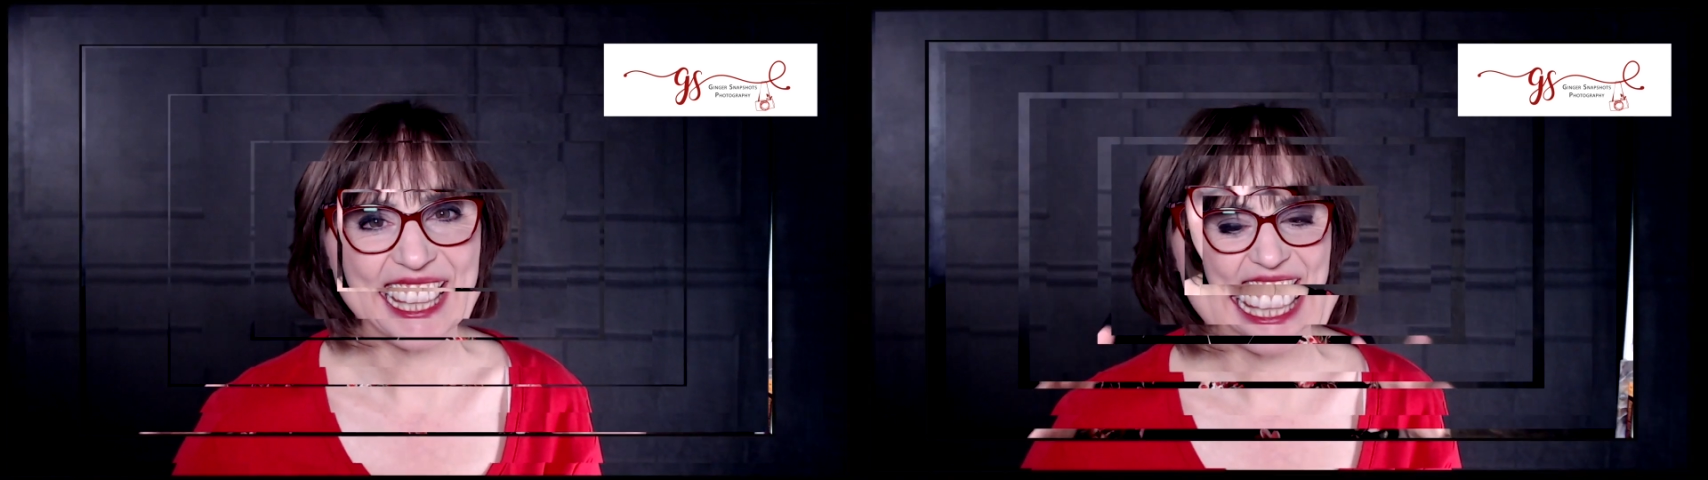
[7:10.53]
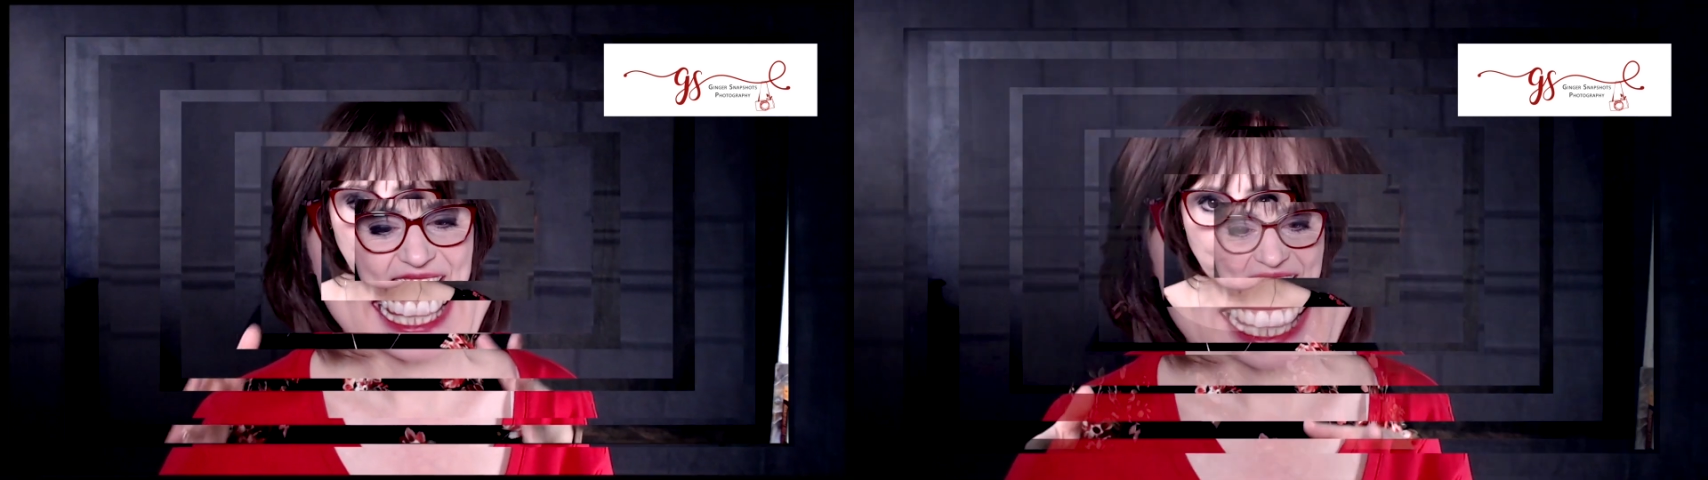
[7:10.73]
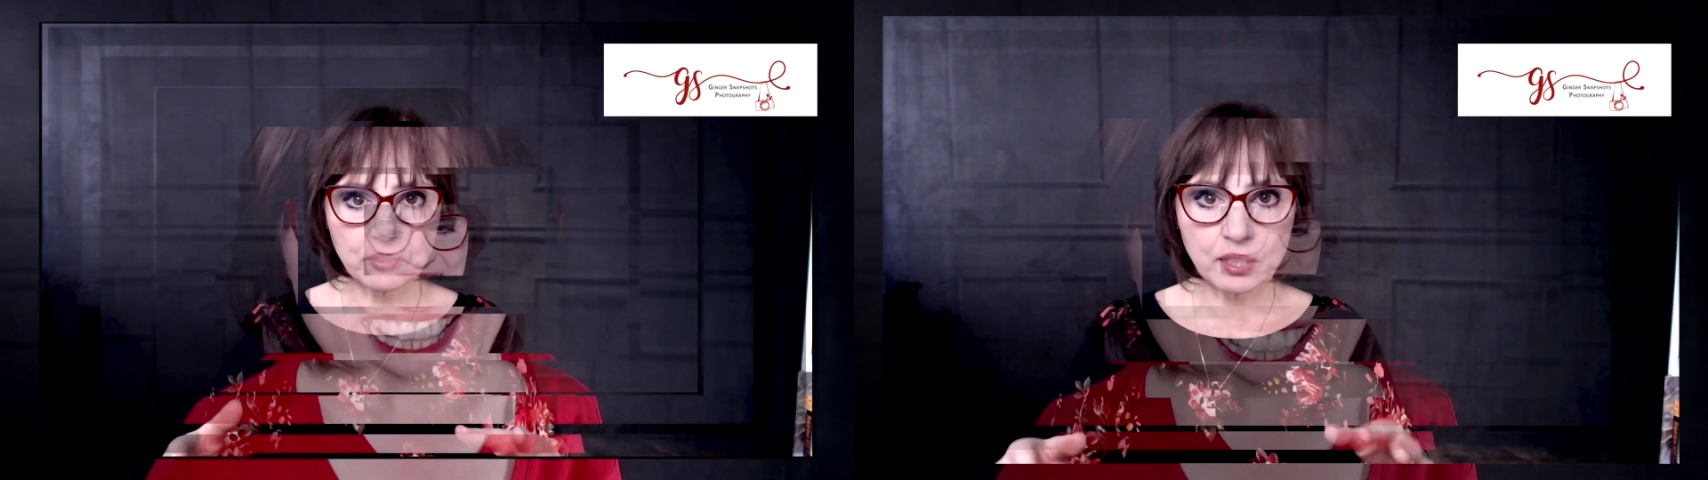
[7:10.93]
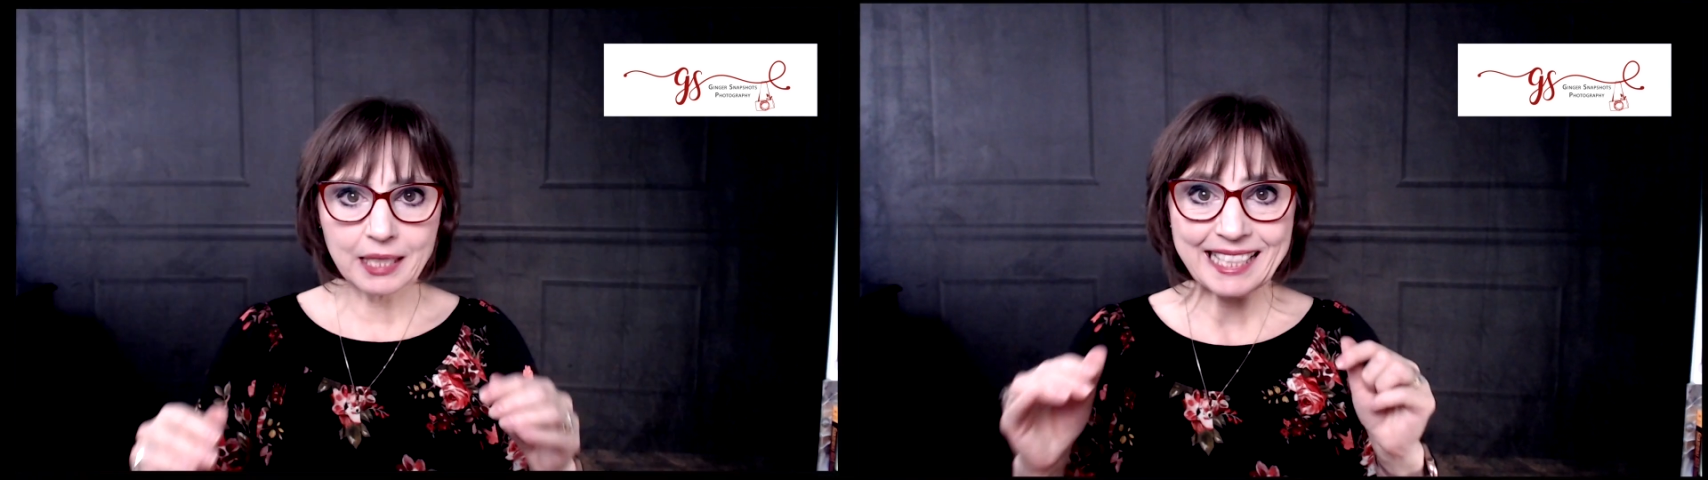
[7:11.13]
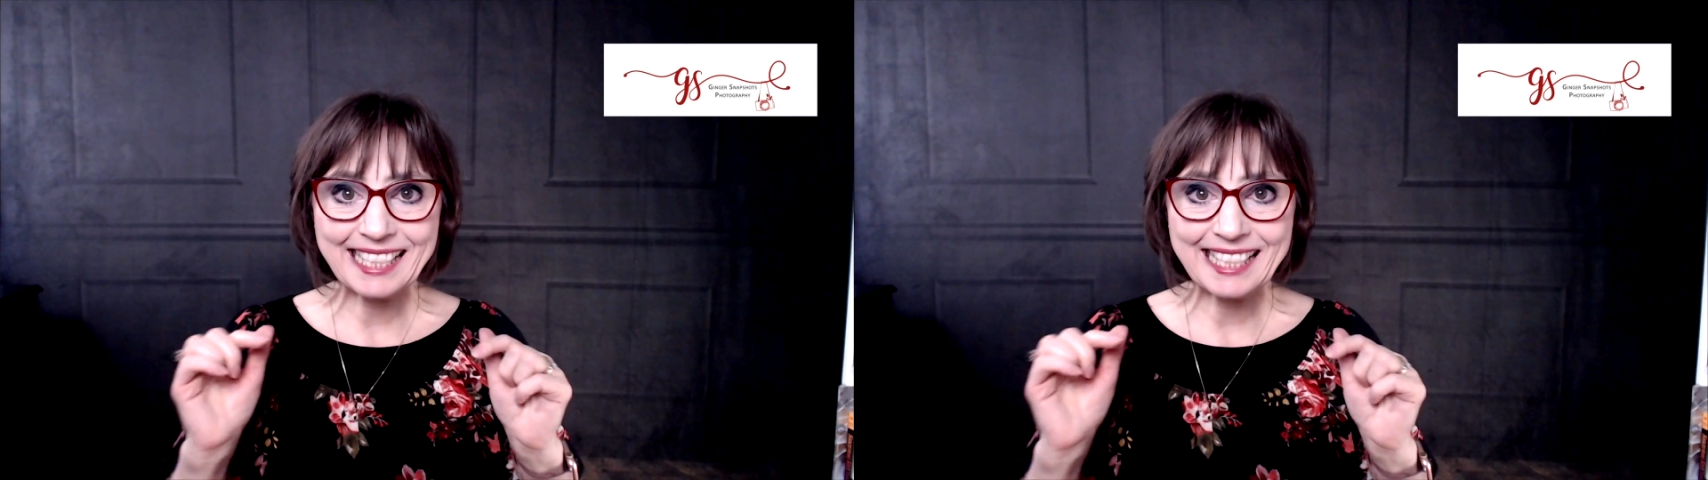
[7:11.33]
This is the